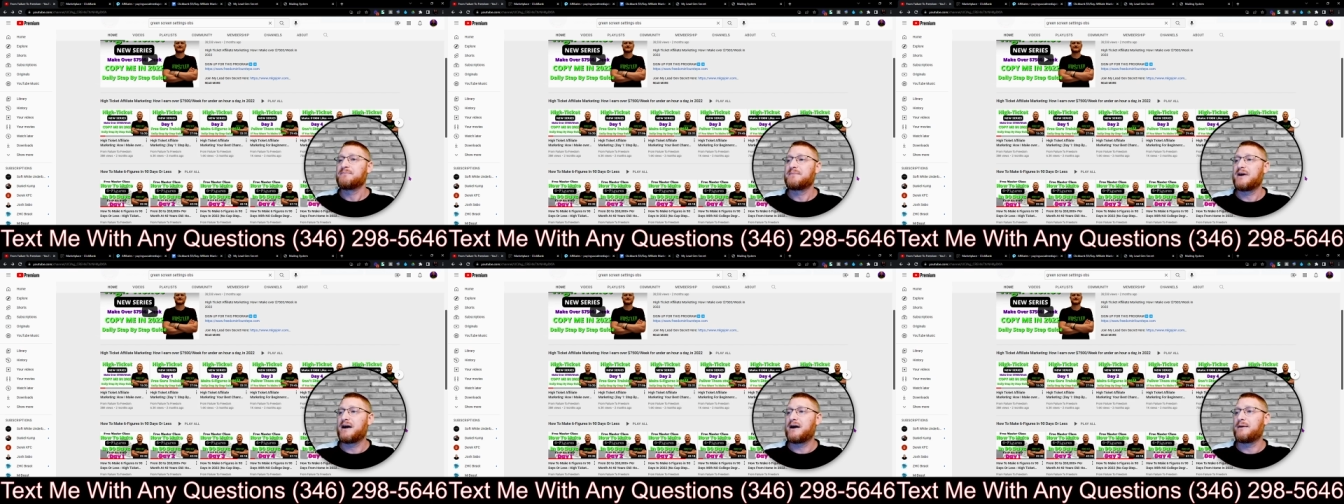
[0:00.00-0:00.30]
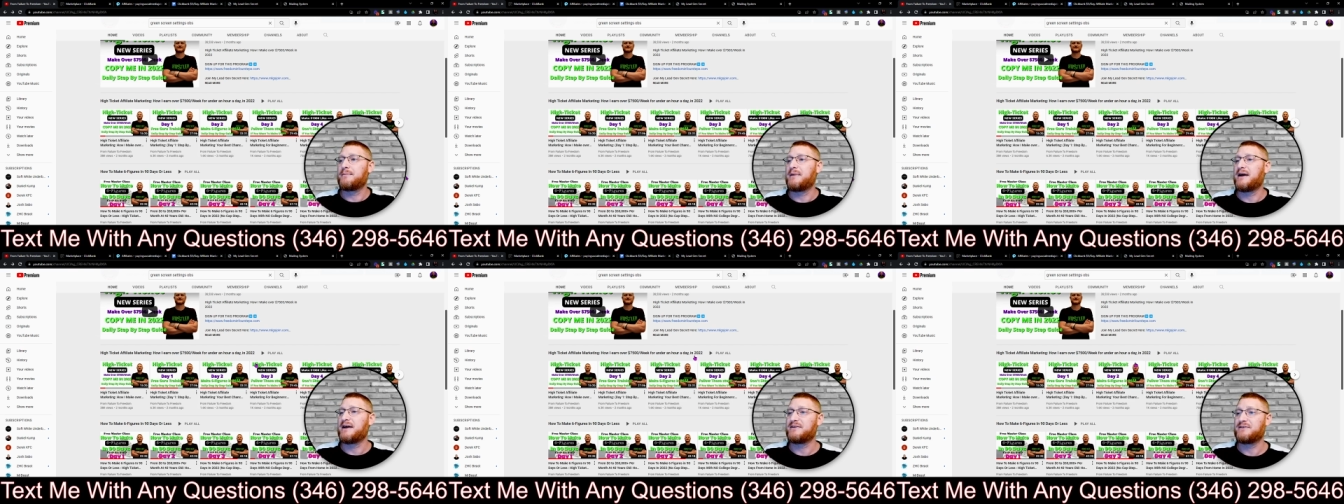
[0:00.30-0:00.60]

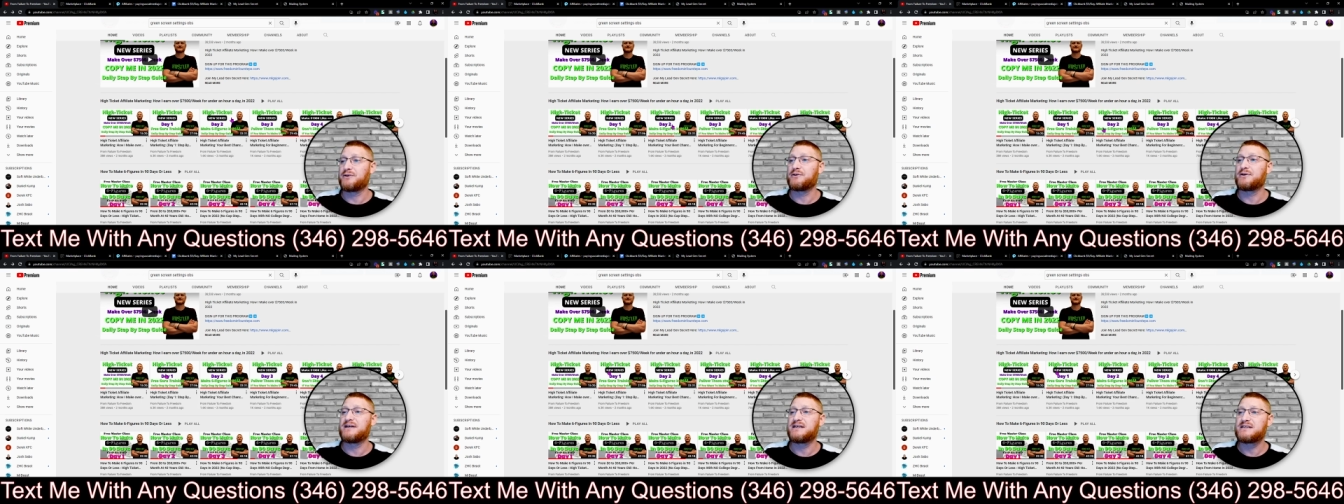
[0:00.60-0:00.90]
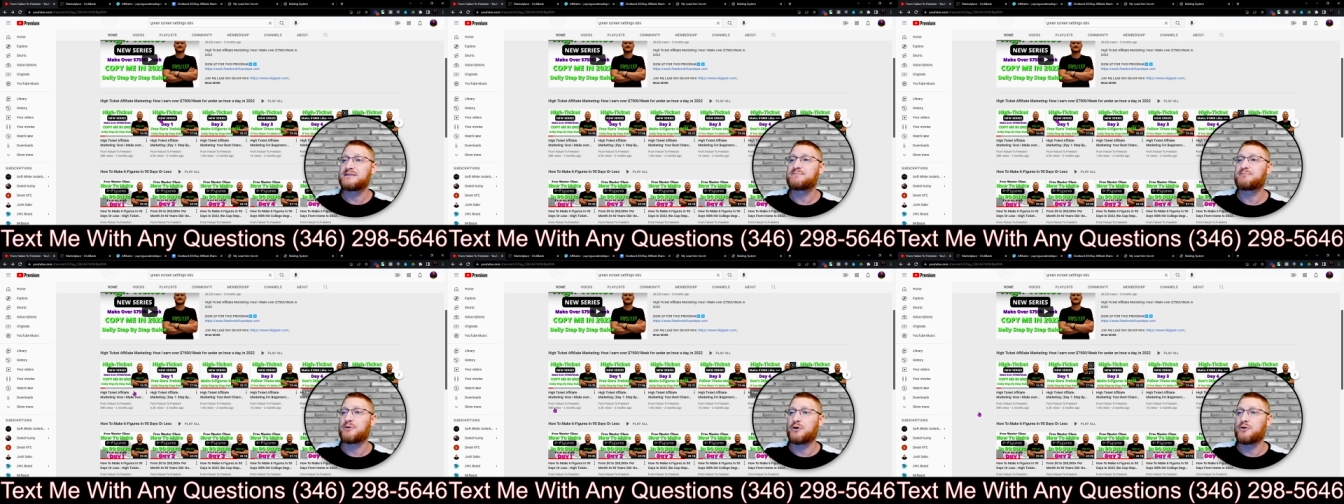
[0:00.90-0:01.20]
and there
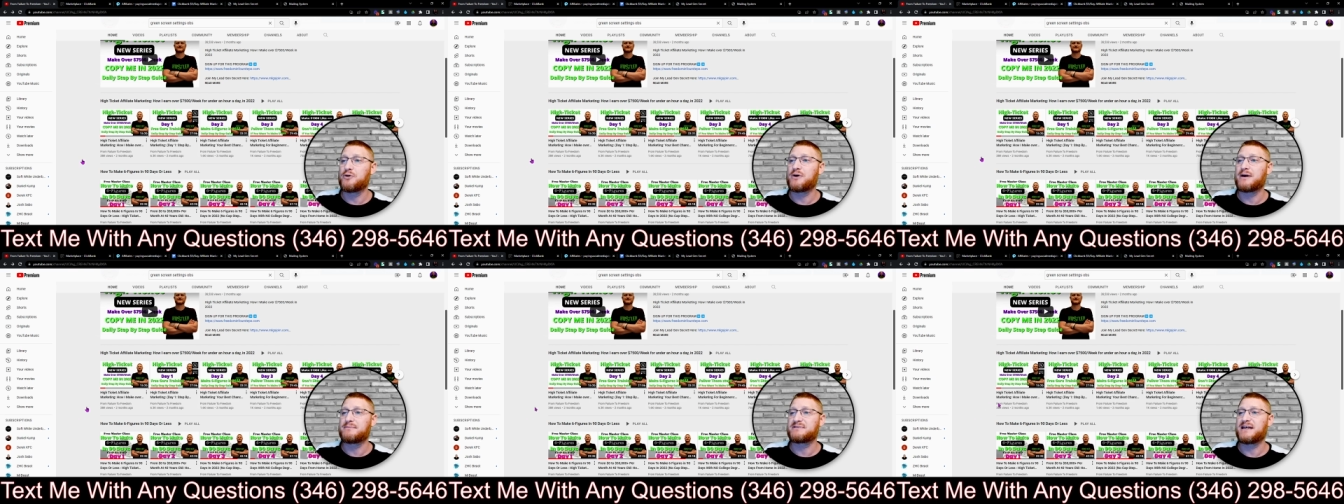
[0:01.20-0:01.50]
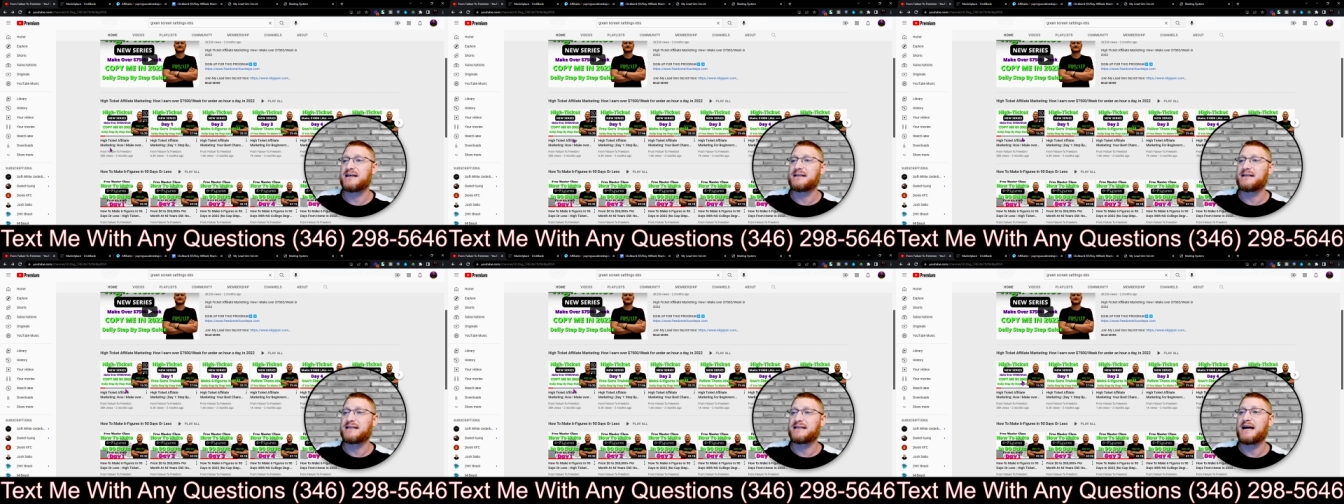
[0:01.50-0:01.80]
is programs
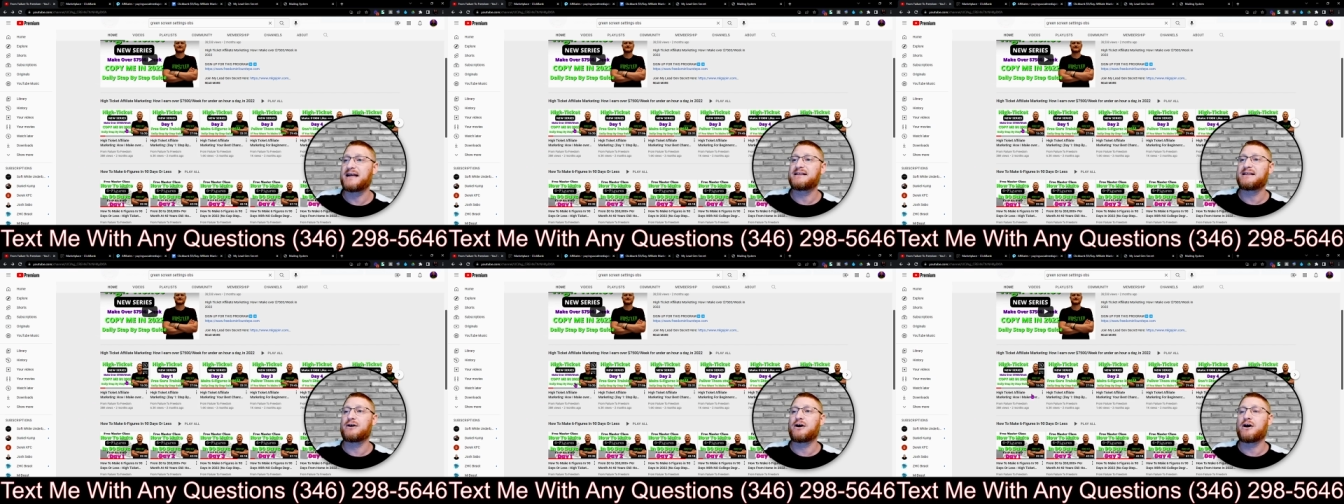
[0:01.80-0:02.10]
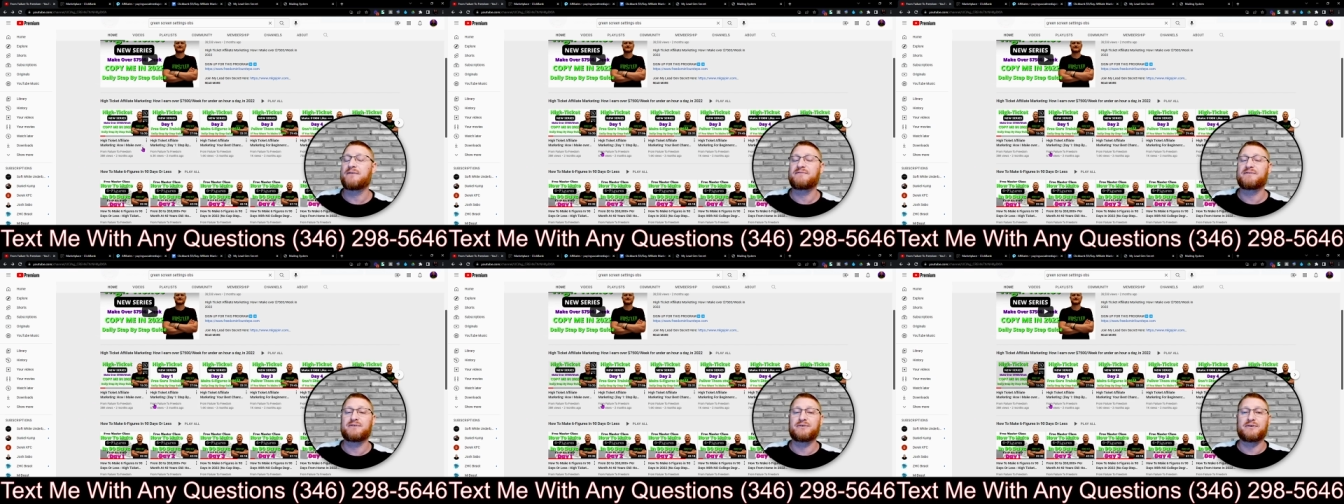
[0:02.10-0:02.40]
like that that
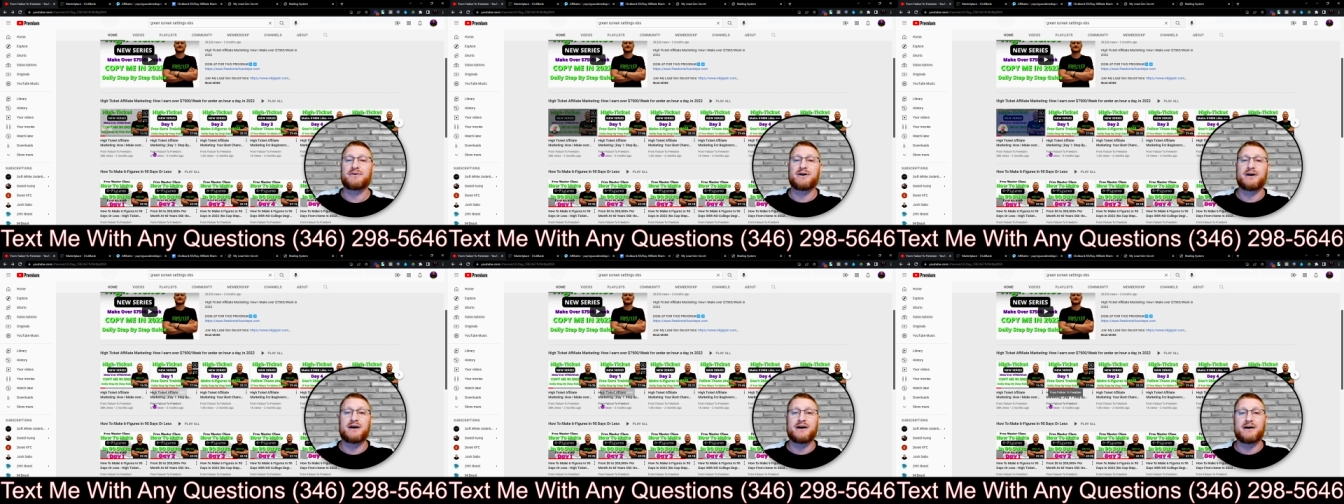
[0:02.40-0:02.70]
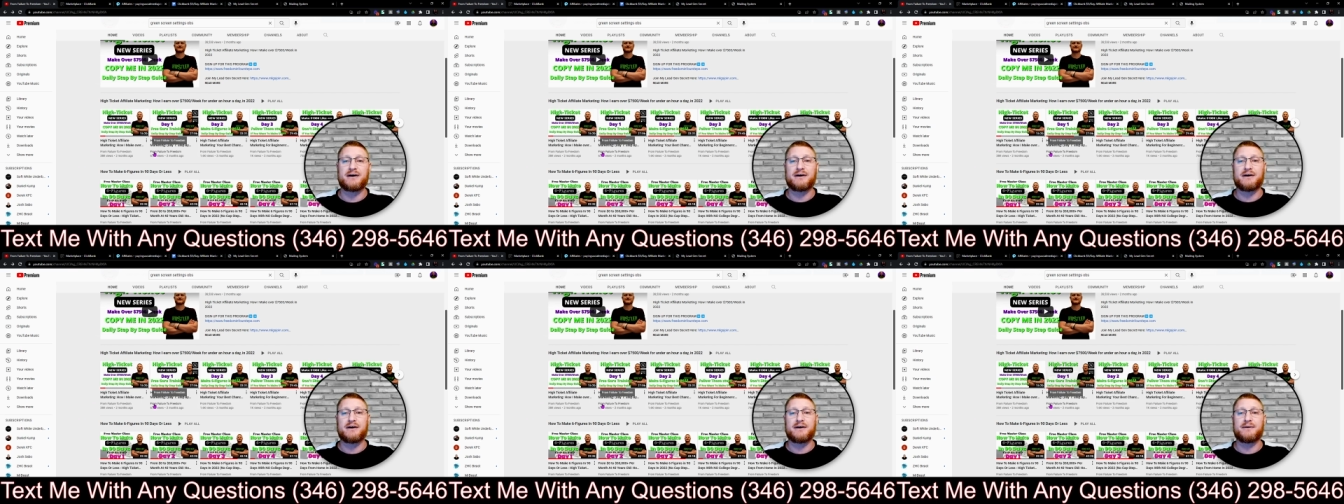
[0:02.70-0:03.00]

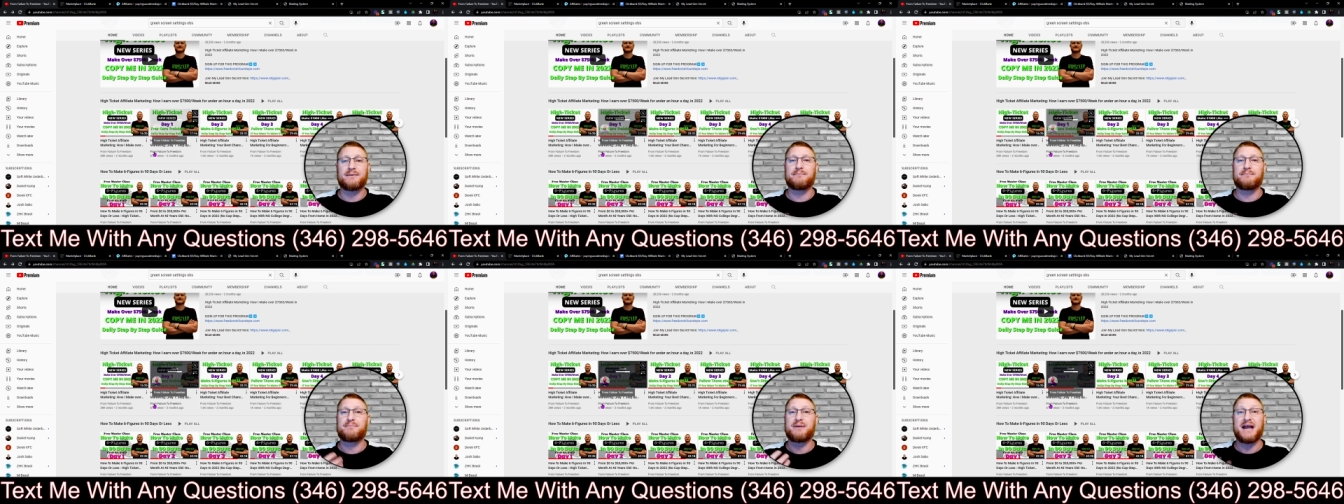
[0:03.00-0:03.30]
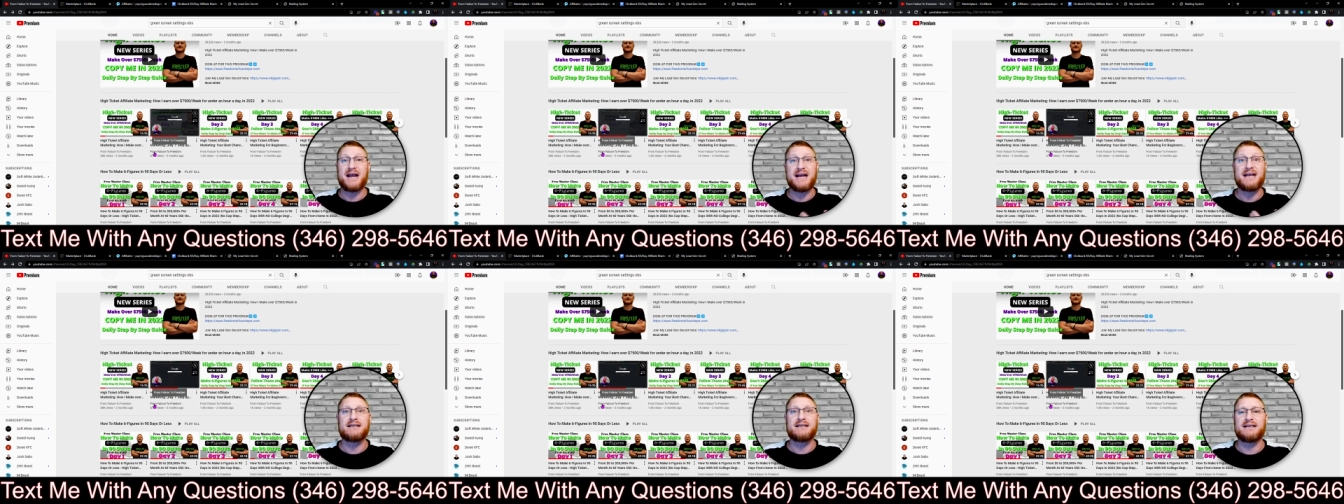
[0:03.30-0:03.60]
offer
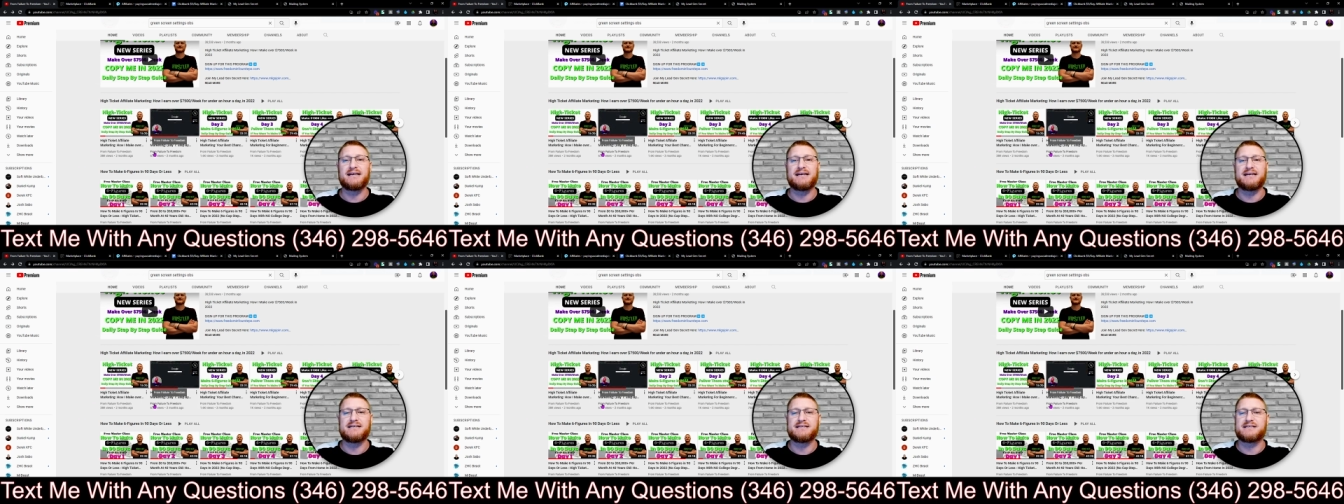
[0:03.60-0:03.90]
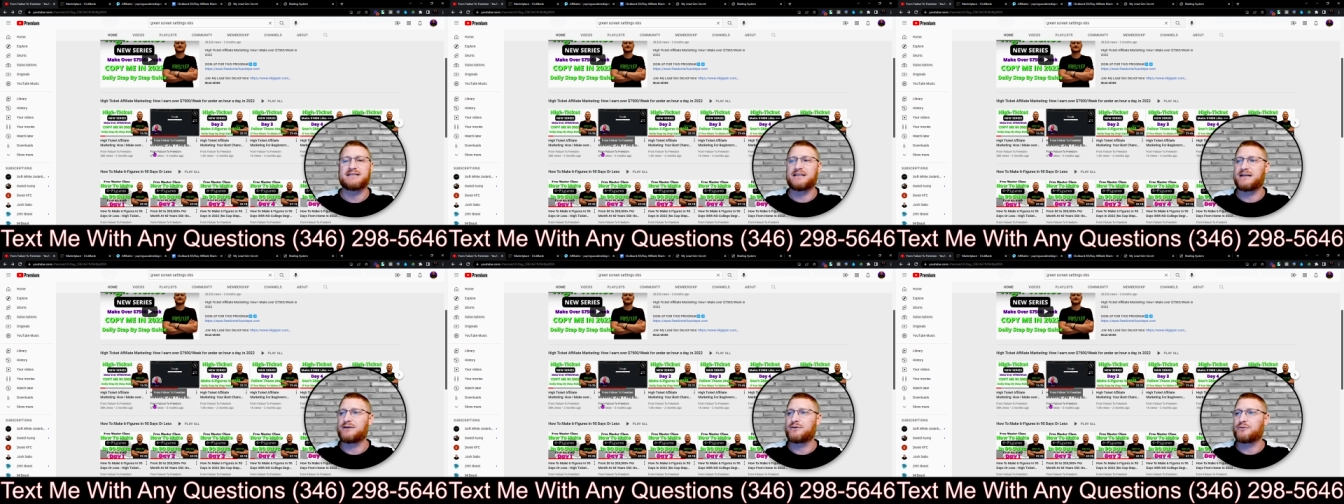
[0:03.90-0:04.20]
paid
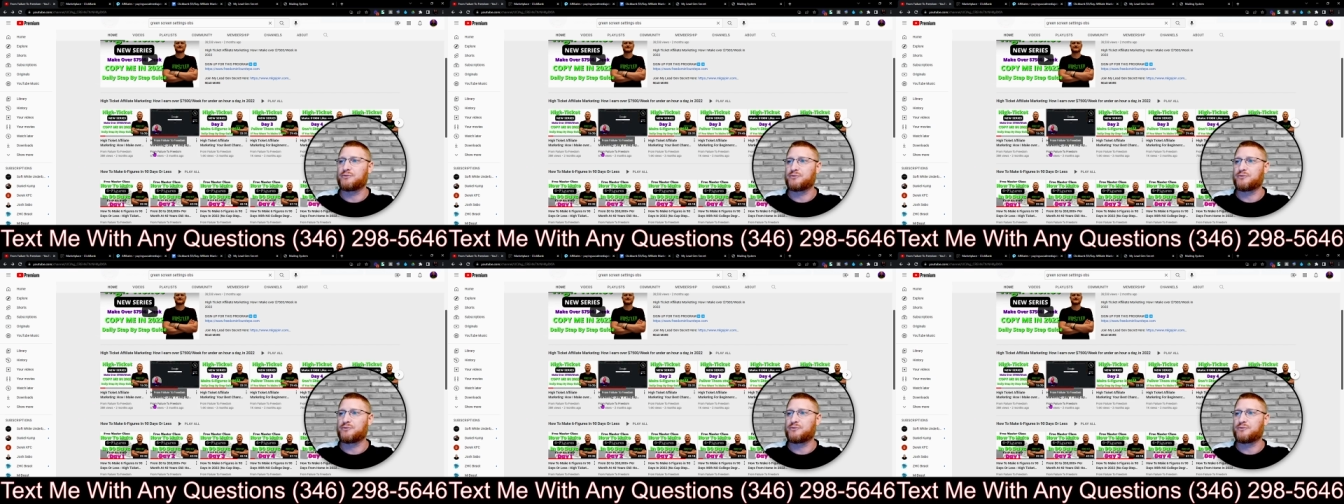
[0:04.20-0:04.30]
leads that